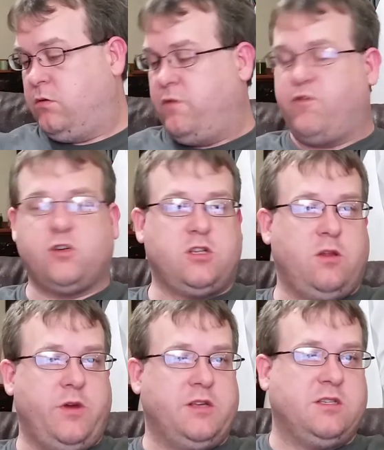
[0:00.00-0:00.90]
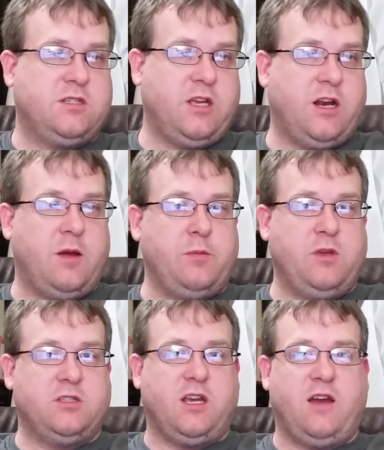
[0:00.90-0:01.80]
unfortunately, the way this is set up, it
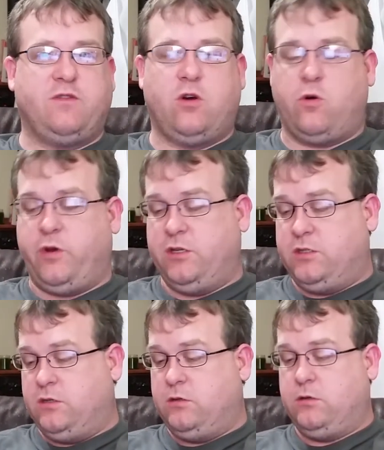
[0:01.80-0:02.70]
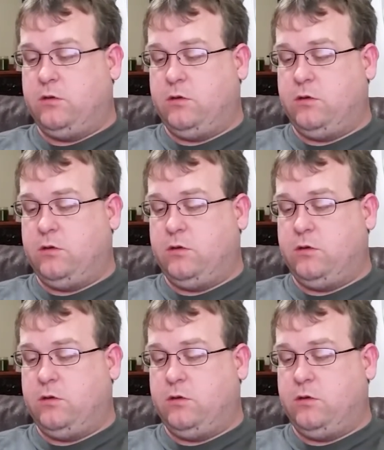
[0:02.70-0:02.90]
means I have to always